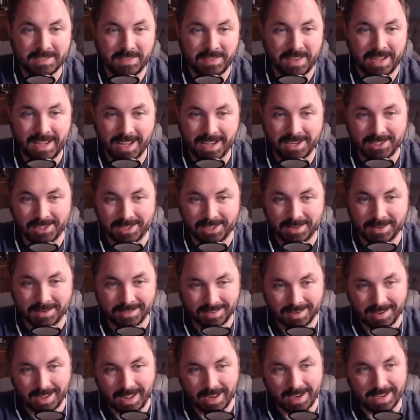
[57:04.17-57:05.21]
vacation.
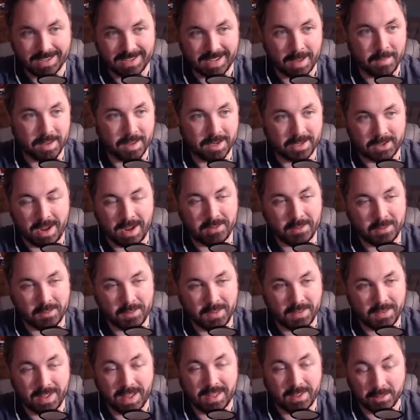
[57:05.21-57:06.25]
Anytime I traveled,
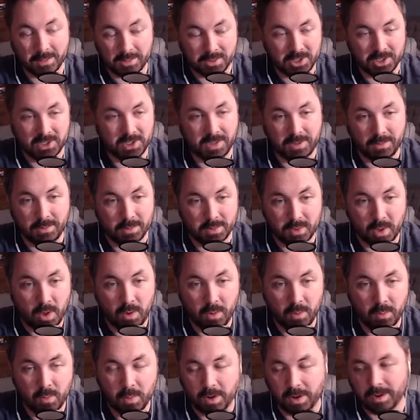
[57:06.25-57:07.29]
it was
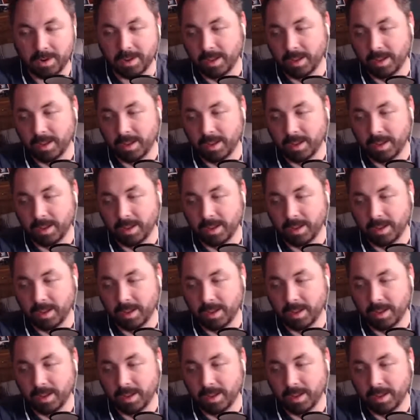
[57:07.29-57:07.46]
all work.